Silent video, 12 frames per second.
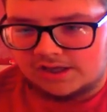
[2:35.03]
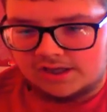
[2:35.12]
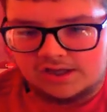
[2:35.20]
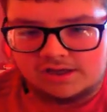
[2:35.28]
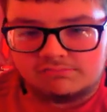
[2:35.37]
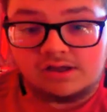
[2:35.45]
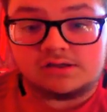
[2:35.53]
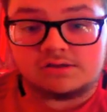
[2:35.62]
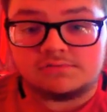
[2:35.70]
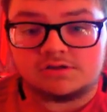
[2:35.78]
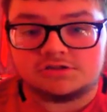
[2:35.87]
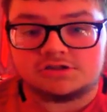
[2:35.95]

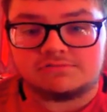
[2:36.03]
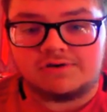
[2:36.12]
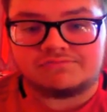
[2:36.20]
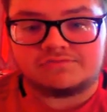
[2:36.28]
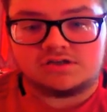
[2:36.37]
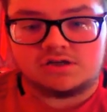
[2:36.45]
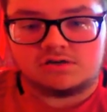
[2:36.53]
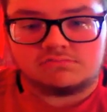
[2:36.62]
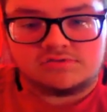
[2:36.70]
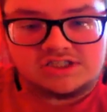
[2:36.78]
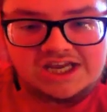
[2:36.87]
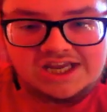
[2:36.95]
Welcome those who have
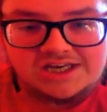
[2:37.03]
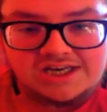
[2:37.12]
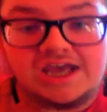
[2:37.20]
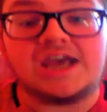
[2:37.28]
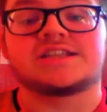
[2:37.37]
tuned in.